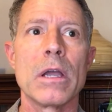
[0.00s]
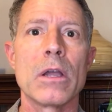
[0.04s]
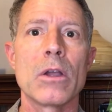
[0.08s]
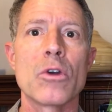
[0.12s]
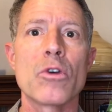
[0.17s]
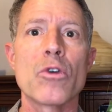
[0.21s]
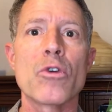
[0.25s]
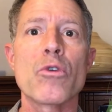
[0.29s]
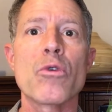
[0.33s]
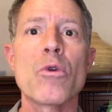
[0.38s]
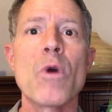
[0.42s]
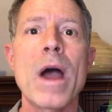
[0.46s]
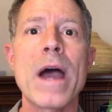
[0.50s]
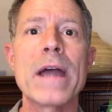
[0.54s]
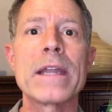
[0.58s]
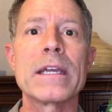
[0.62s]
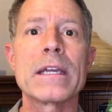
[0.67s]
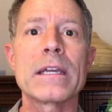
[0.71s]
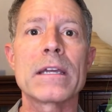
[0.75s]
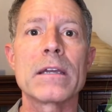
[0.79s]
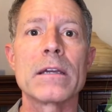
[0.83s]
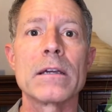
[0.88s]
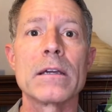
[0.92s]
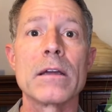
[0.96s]

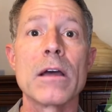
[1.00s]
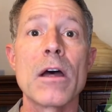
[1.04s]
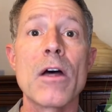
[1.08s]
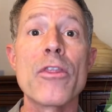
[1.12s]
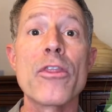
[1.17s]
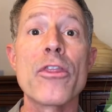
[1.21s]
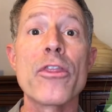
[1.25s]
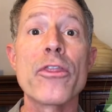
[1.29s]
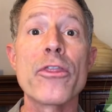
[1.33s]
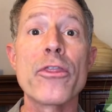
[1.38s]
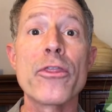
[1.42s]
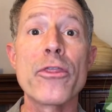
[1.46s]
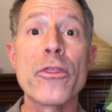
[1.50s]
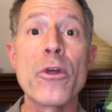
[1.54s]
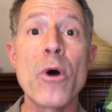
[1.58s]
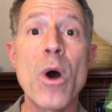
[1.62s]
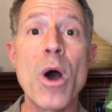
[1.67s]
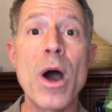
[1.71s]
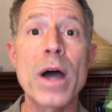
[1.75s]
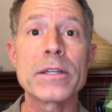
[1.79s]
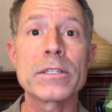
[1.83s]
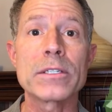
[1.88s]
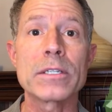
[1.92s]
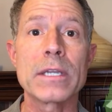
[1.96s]
chronic
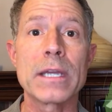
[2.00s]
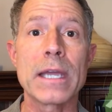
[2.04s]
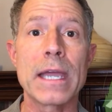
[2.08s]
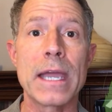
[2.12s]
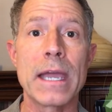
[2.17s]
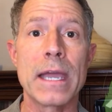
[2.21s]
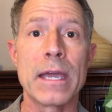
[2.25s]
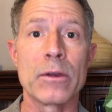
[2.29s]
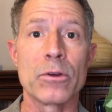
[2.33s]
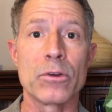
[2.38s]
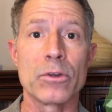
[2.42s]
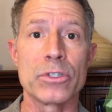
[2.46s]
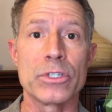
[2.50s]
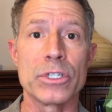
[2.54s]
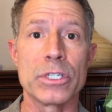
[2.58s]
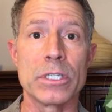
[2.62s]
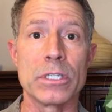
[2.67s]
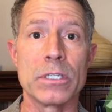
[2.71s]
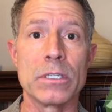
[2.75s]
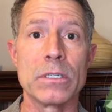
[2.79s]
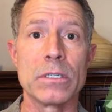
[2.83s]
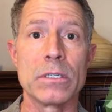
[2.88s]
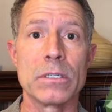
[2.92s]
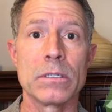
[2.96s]
thought
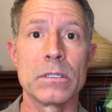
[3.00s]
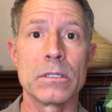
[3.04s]
energy